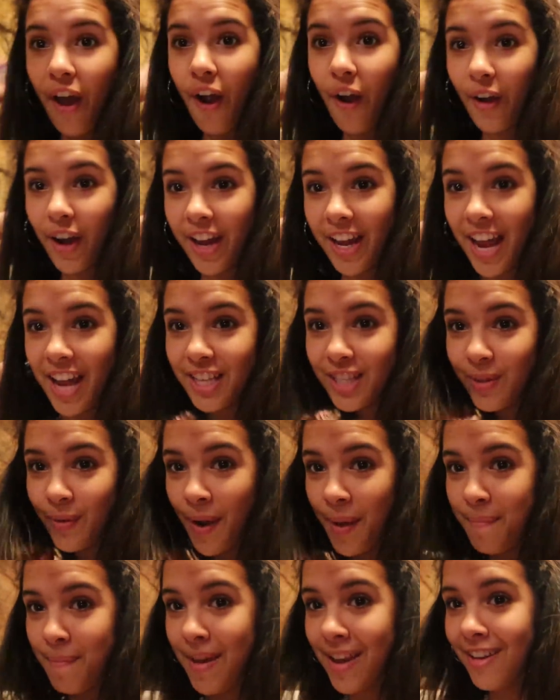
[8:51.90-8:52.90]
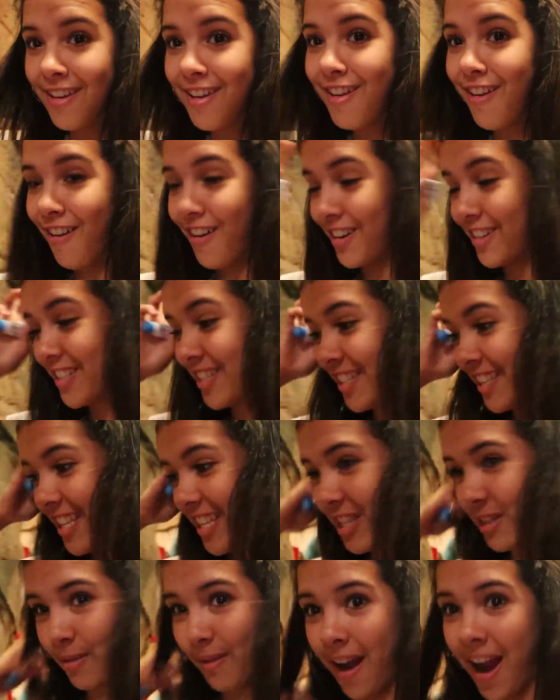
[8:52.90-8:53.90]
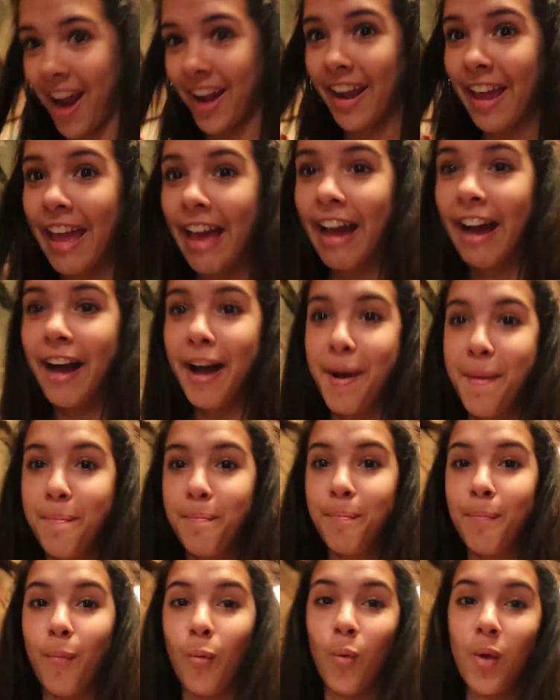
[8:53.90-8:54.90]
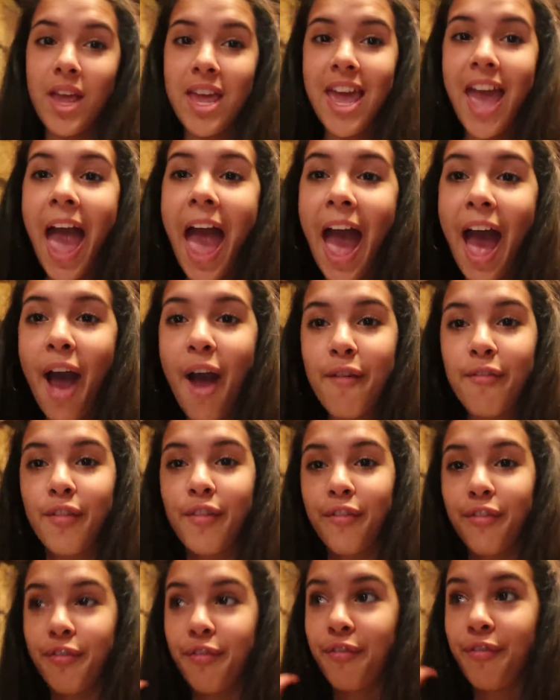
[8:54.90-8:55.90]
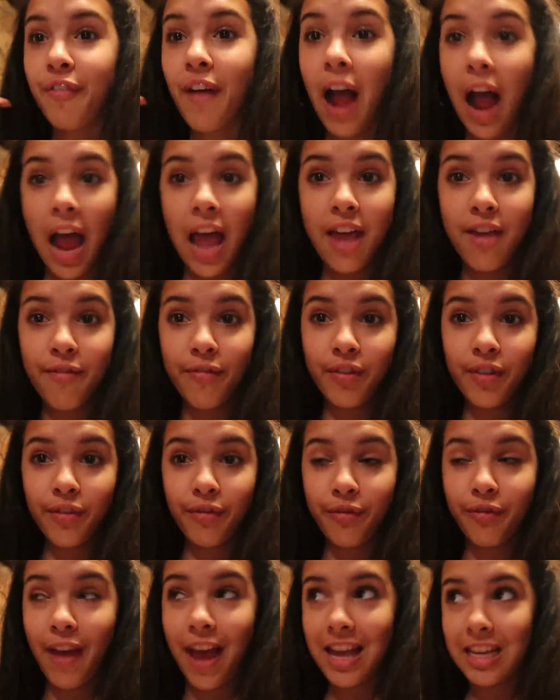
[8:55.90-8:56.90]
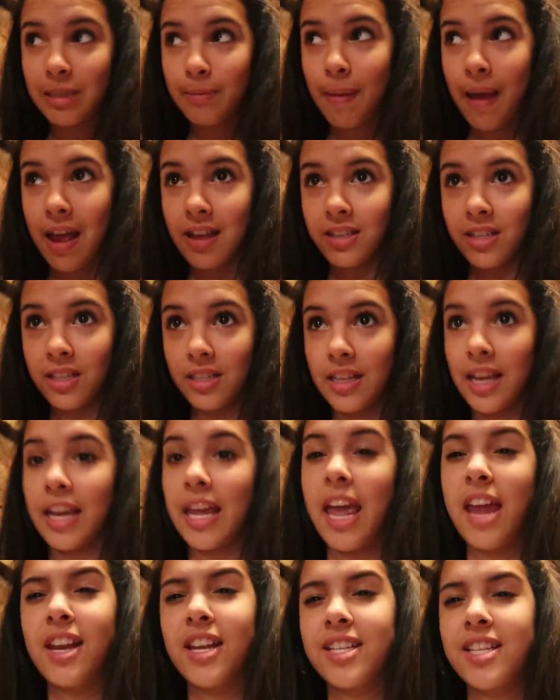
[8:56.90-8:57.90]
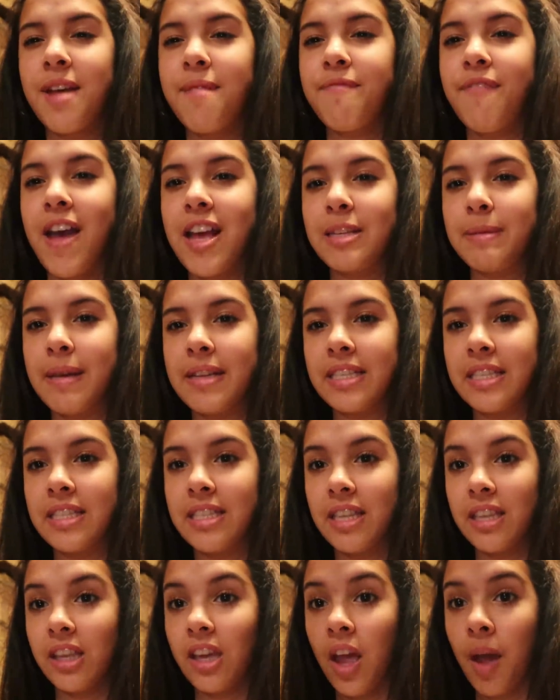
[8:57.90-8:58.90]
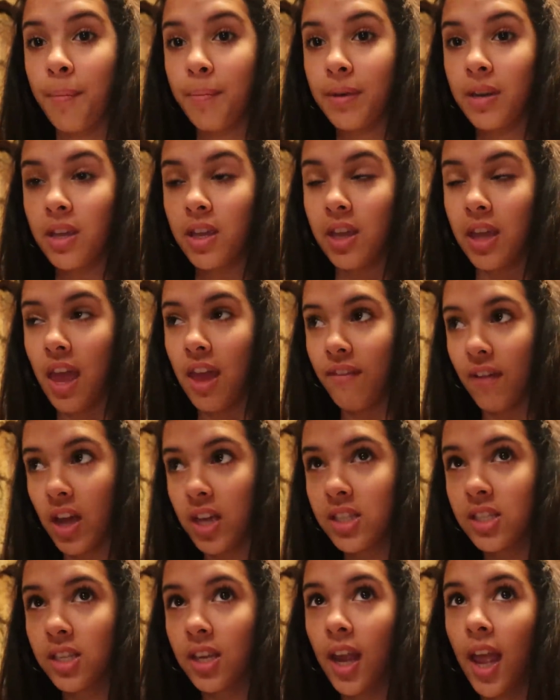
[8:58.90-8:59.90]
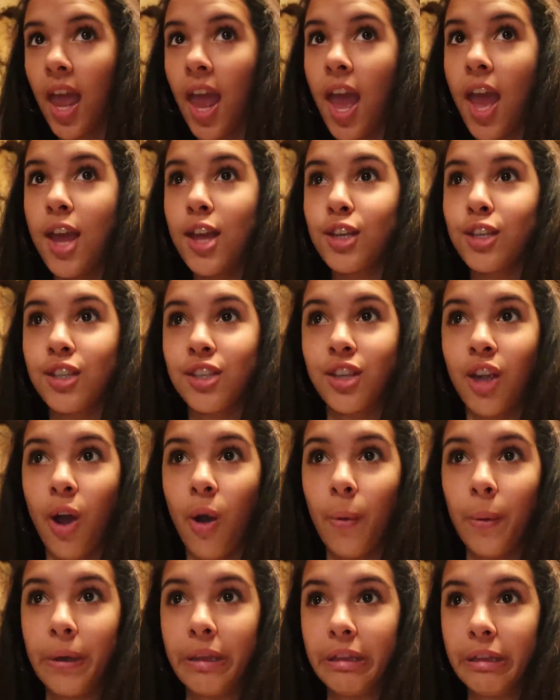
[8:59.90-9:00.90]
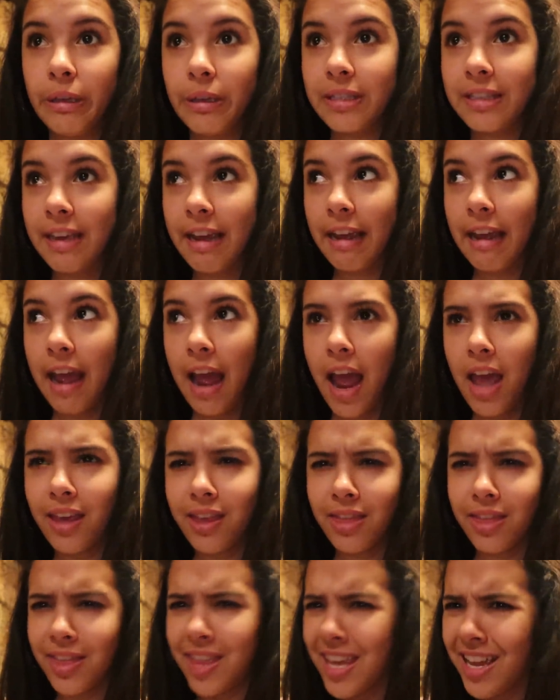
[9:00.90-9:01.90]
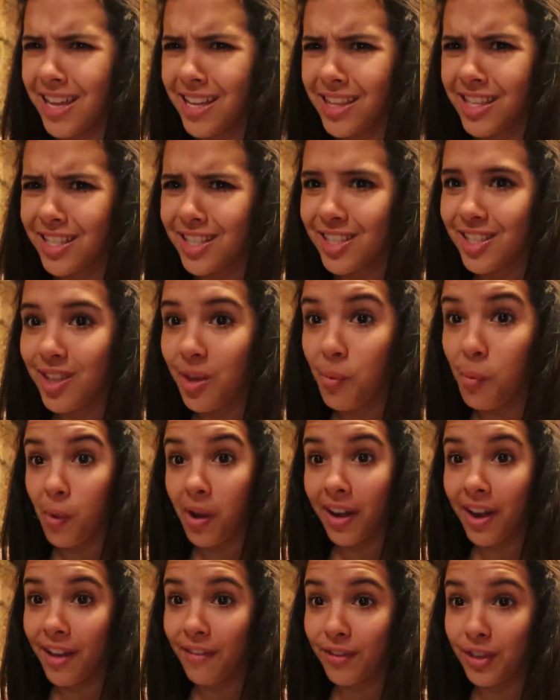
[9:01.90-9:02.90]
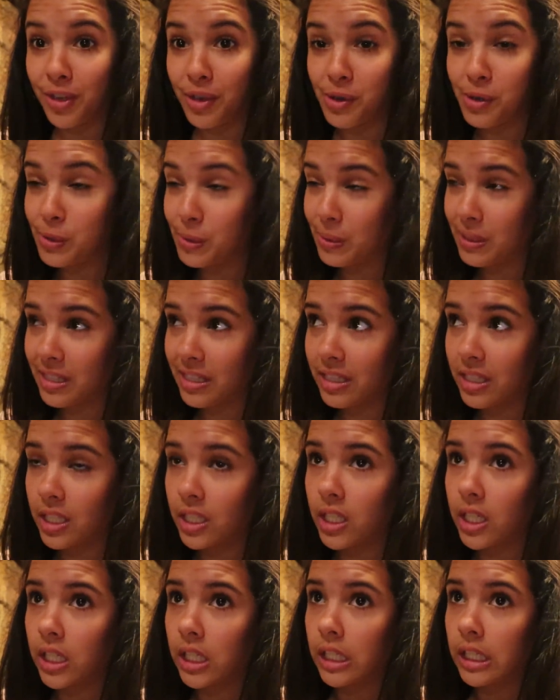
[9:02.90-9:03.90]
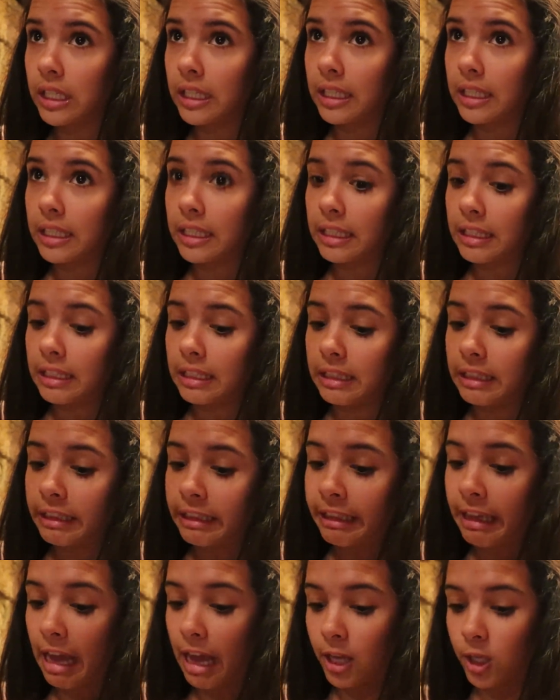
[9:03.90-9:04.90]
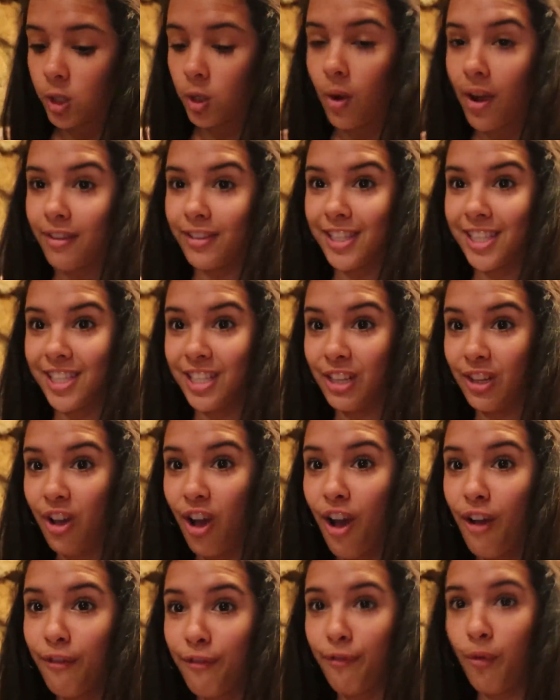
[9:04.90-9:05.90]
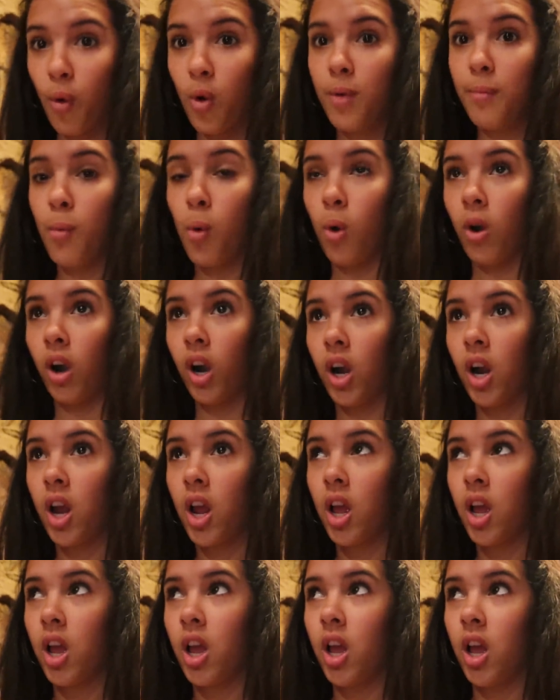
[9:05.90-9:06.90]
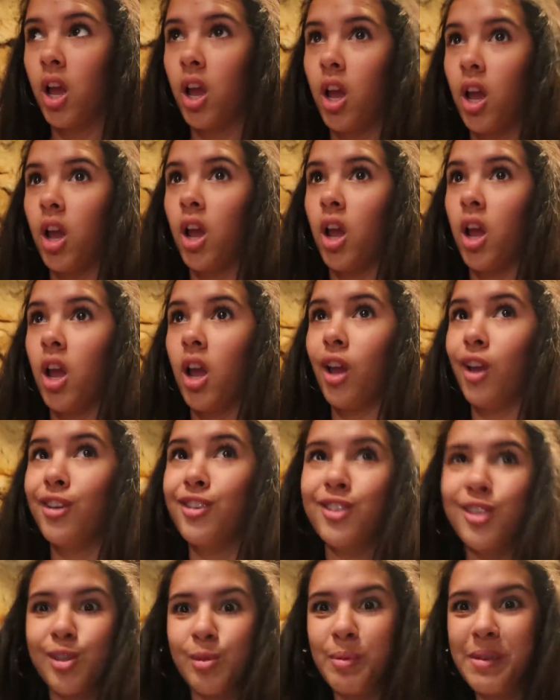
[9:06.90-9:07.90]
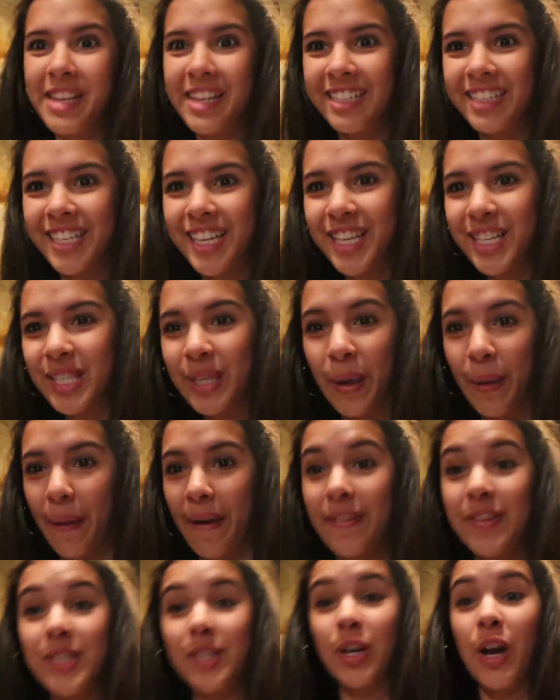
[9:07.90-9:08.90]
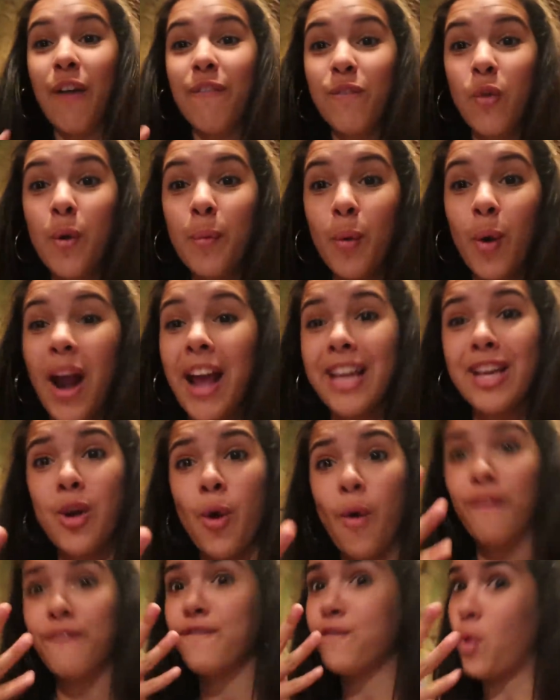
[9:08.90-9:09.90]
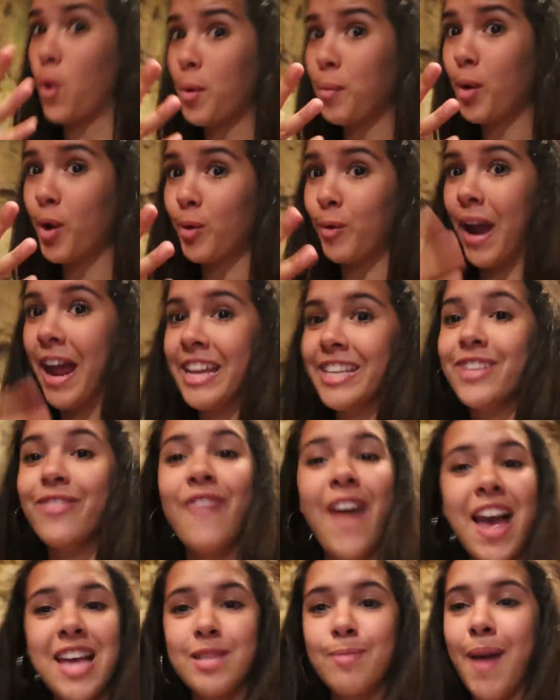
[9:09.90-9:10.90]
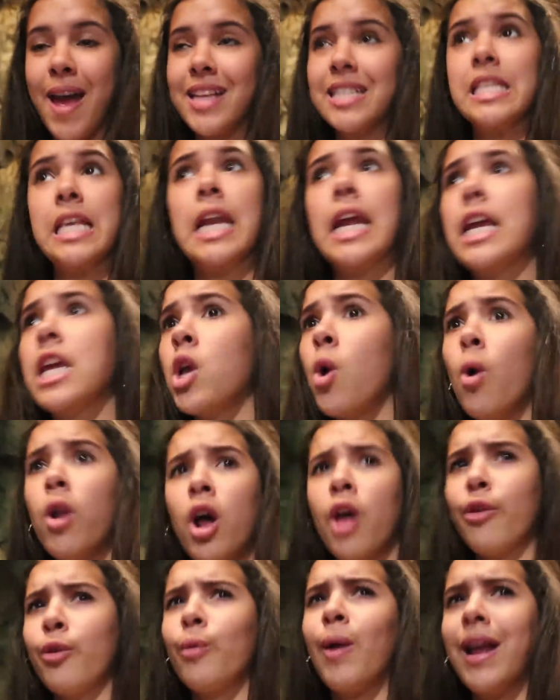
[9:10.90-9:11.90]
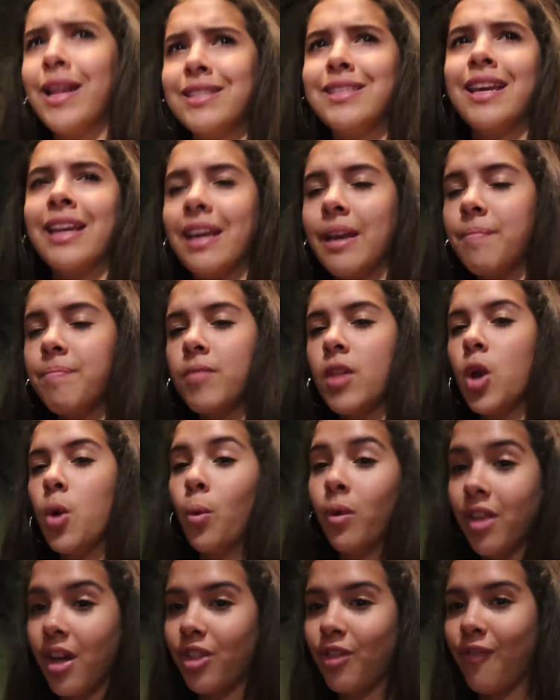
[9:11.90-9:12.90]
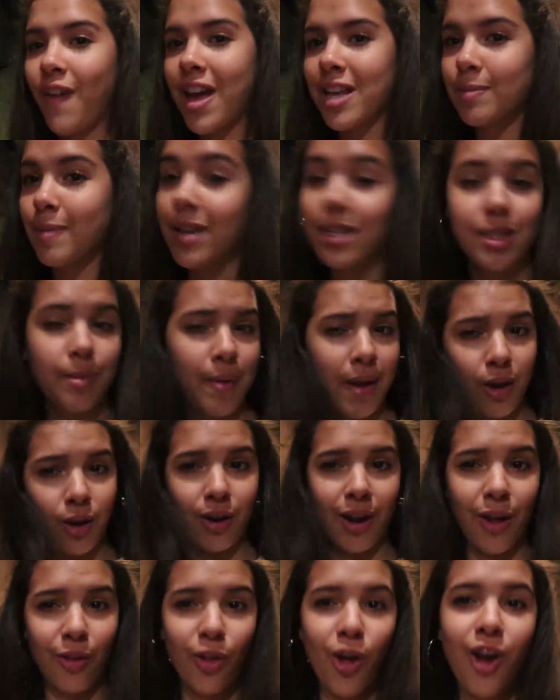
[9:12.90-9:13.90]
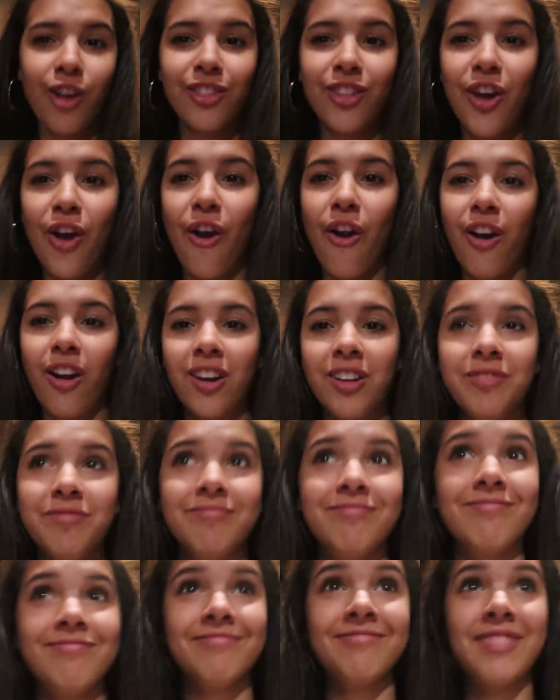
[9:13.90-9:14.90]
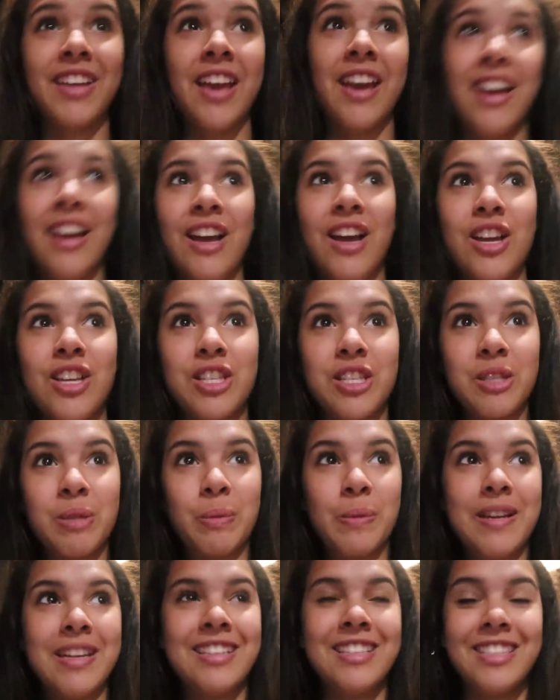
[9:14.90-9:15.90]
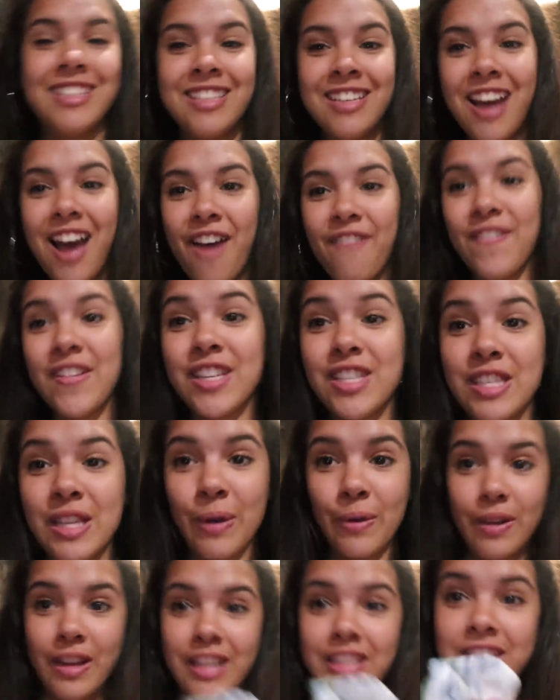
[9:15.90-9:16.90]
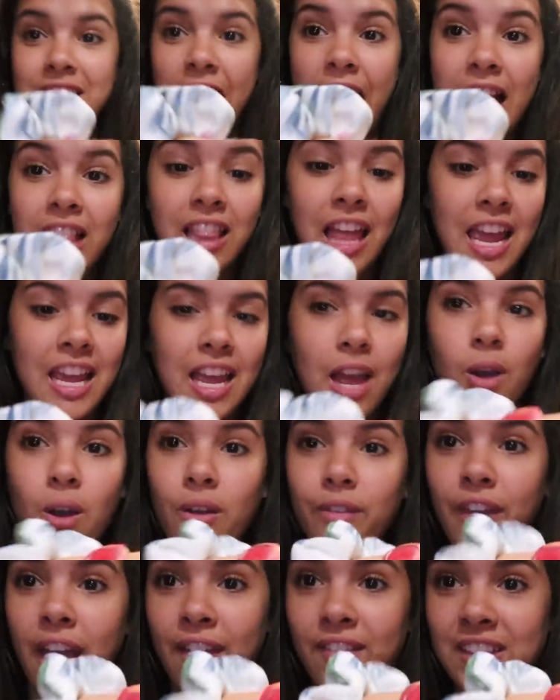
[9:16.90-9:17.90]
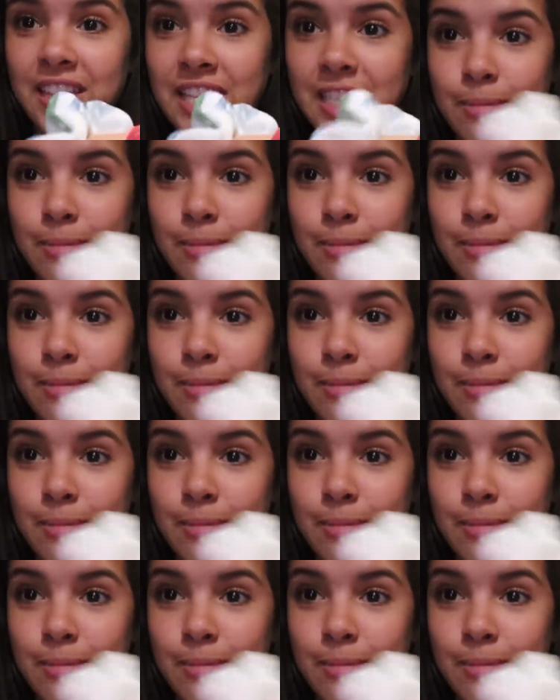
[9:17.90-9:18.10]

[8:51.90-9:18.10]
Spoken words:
Alright, guys, so I made it onto this ride. We have 5 fast passes, like anytime fast passes that the company gave us. So it looks like, I think this is one I've used. Yeah, so I've still got 4 more. Sweet. So I've still got 4 more. I can go on 4 more rides, fast pass, then I can go on other rides, like without the fast pass, depending on how long they are. Sweet stuff. I like how having